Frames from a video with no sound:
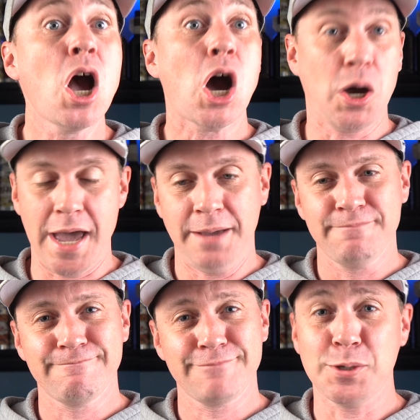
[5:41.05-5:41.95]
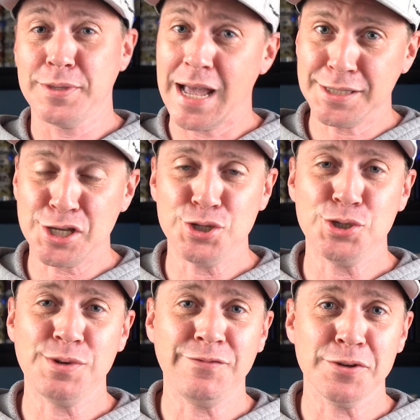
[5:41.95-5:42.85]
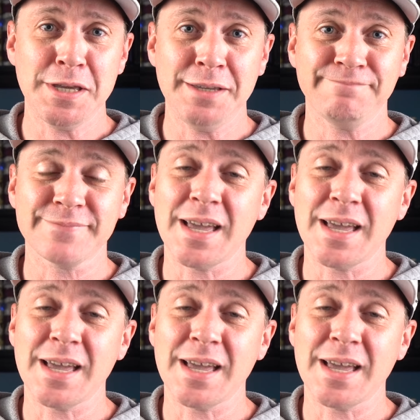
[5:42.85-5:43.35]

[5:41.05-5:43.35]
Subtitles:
Okay, so that's gonna do it for me.